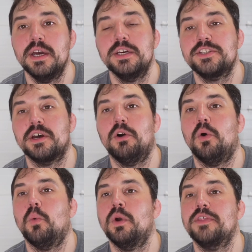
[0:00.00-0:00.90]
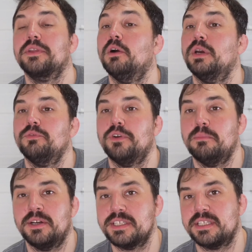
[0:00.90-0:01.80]
So with going for
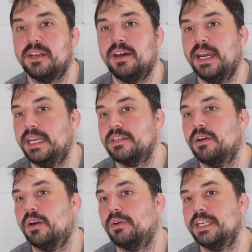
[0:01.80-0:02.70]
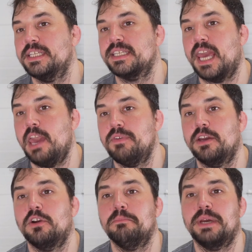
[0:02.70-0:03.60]
Monster Lite, you're already
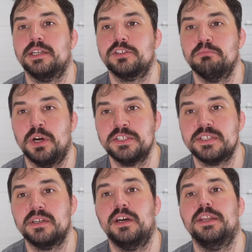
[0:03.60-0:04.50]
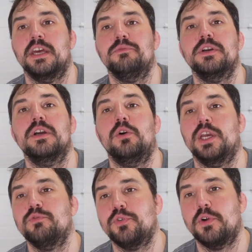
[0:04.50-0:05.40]
saving compared to Monster, and if you're
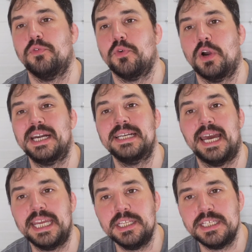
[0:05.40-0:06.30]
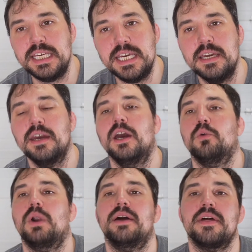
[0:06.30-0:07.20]
going for 490
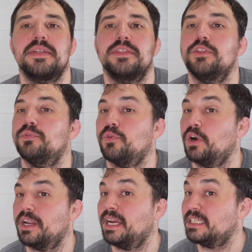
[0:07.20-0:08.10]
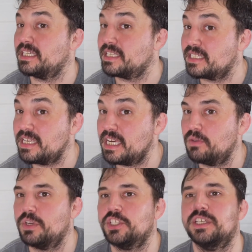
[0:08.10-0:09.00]
rather than the 490C,
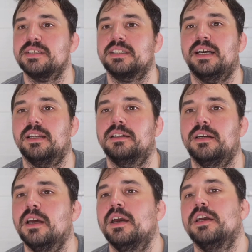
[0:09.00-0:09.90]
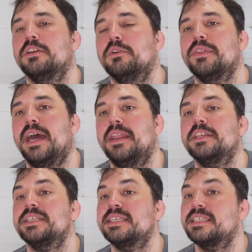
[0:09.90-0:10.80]
which is color, you then
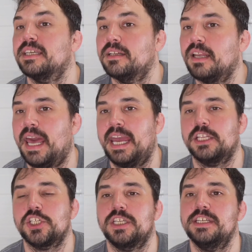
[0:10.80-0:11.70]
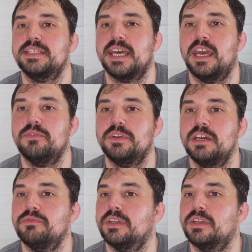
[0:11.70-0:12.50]
still actually save even a